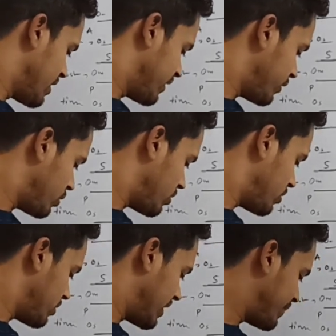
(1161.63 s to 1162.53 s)

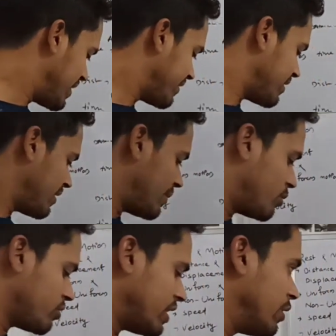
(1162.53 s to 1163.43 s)
So definition
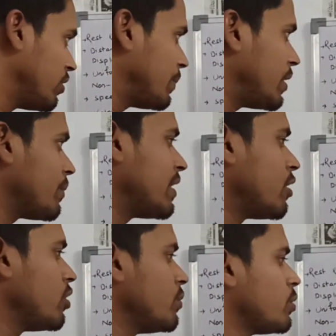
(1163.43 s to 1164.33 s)
about uniform and
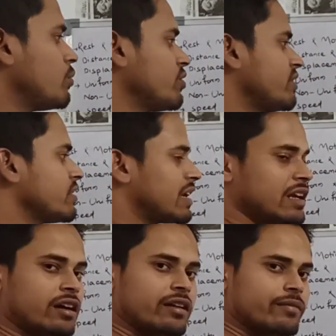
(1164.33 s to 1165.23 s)
non-uniform motion
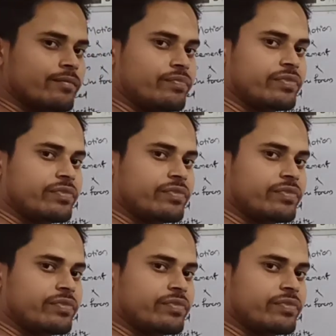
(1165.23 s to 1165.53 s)
clear.